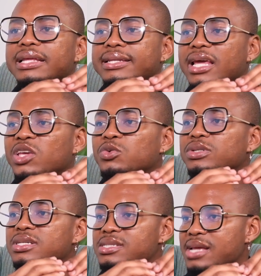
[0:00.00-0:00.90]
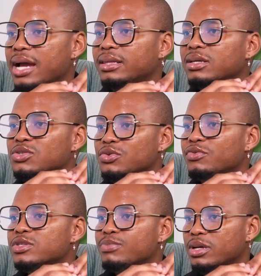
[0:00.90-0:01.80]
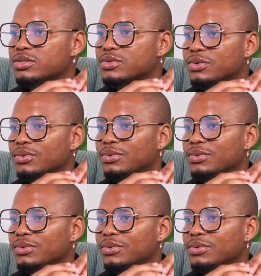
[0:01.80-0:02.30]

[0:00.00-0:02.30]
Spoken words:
day you decide they should respect you.